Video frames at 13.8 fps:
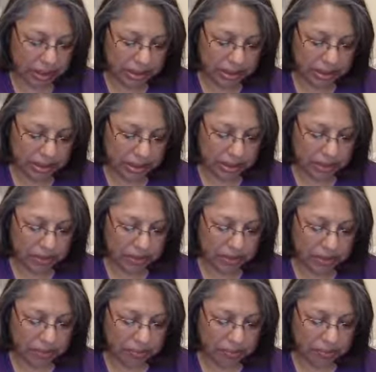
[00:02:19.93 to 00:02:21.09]
my live
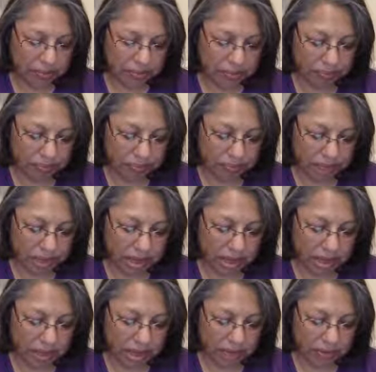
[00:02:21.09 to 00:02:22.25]
stream, my
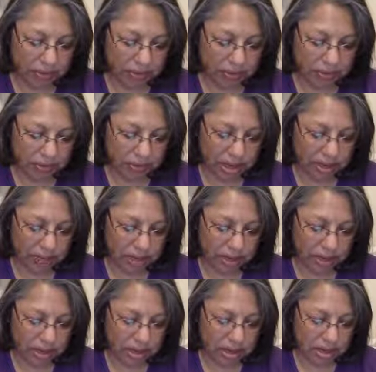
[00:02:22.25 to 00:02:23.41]
feed.
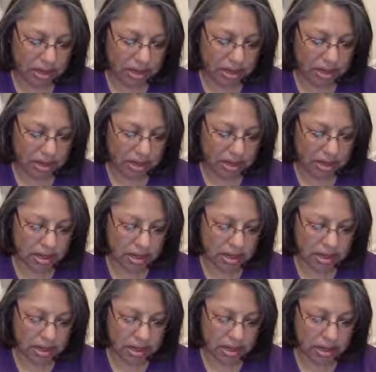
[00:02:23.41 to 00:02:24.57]

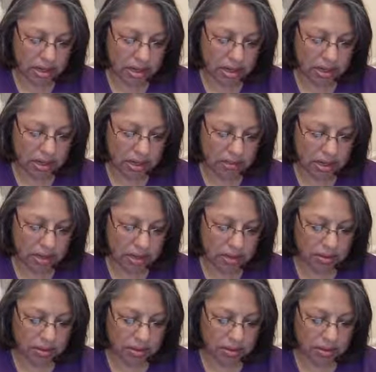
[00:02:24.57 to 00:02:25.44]
Okay, there we go.